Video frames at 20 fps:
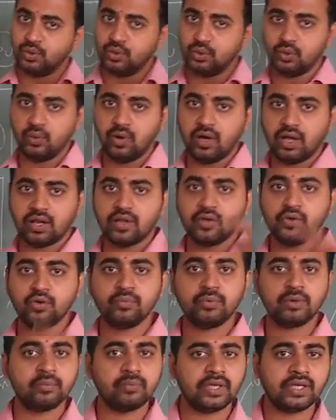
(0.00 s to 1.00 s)
you are a
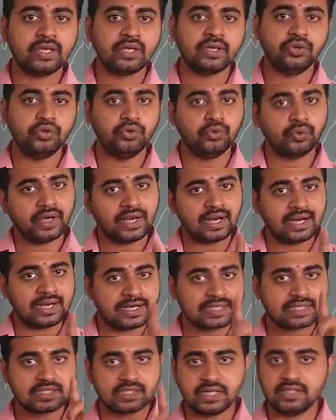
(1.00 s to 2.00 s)
human being, you can
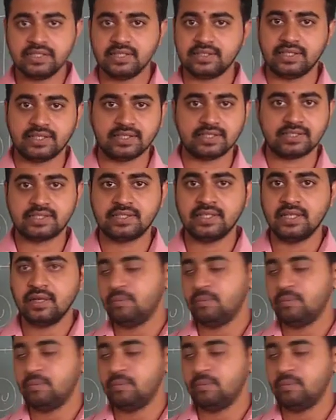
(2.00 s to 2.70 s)
understand the things,